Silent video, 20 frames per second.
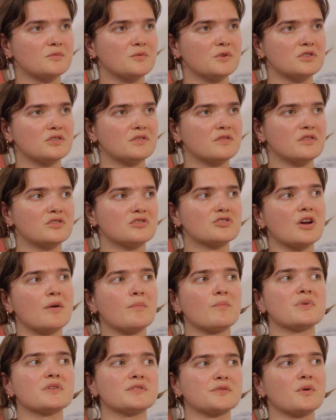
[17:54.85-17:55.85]
which the
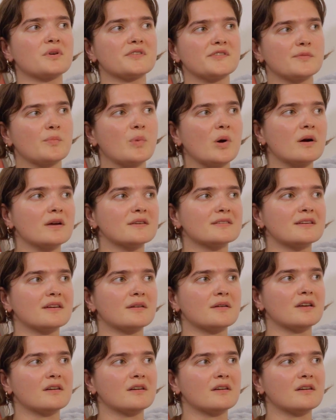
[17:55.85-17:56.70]
jump is quite surprising